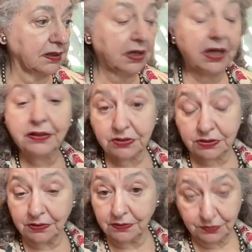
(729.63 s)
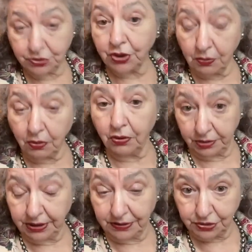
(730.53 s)
and so
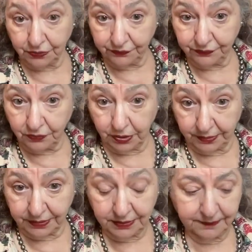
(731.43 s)
on and so forth.